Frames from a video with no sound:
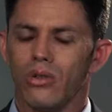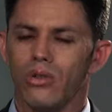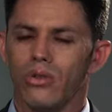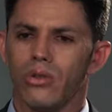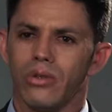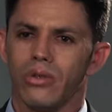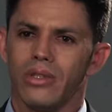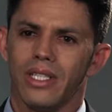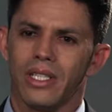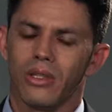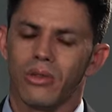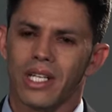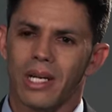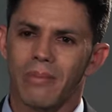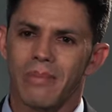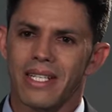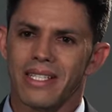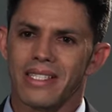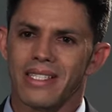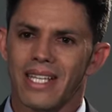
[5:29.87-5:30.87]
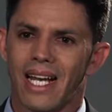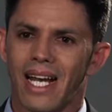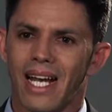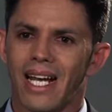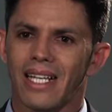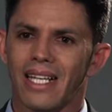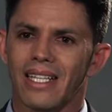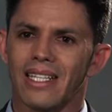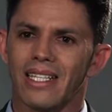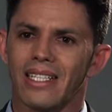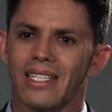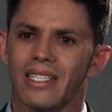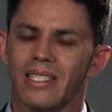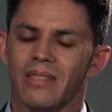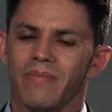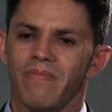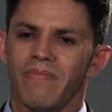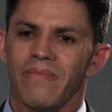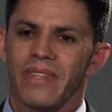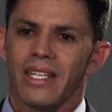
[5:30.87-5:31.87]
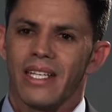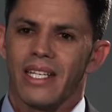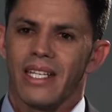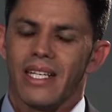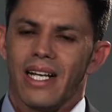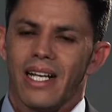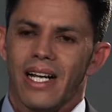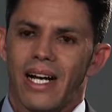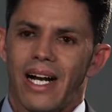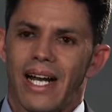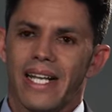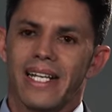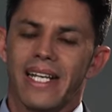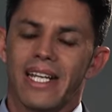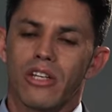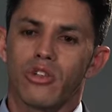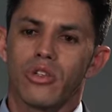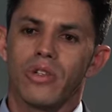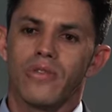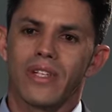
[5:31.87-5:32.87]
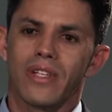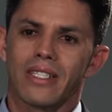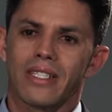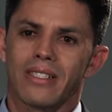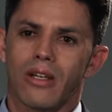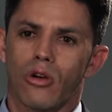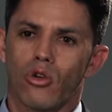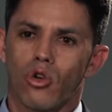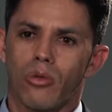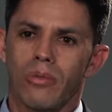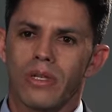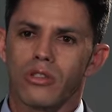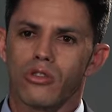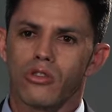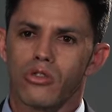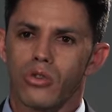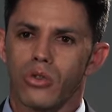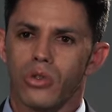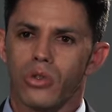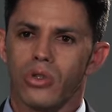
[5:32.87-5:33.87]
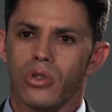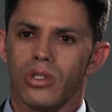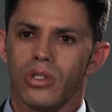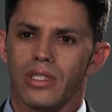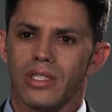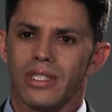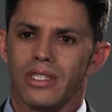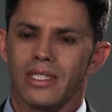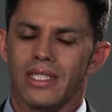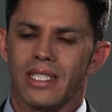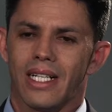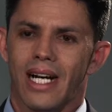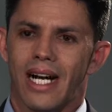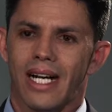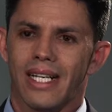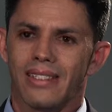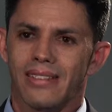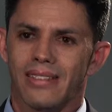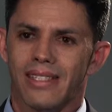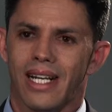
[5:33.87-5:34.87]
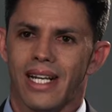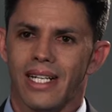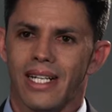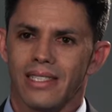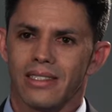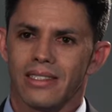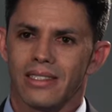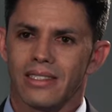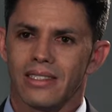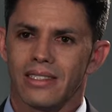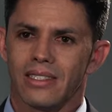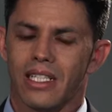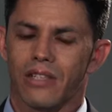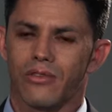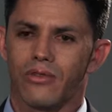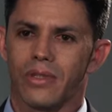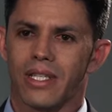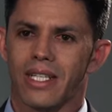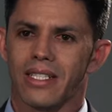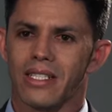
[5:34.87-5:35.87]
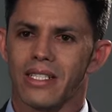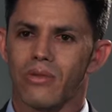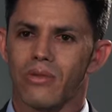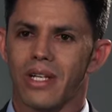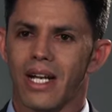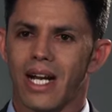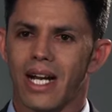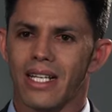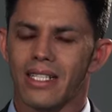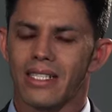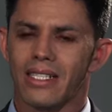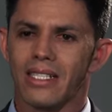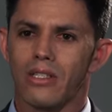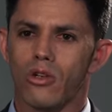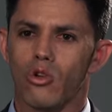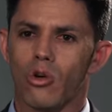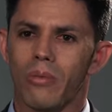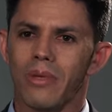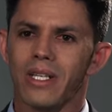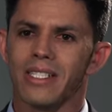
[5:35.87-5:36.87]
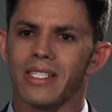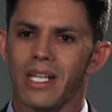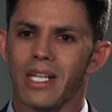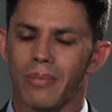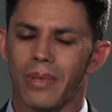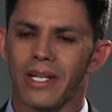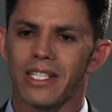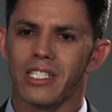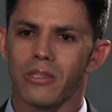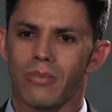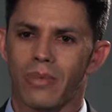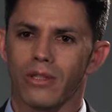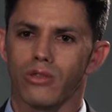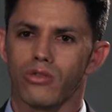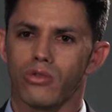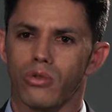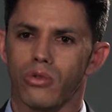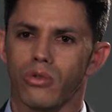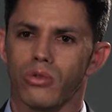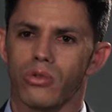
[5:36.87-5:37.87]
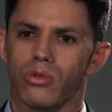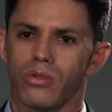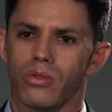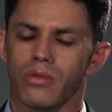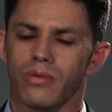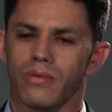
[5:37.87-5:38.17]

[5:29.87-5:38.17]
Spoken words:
and hitting my head on the wall, the Universal Church began their work in youth prisons, and I started taking part in their meetings.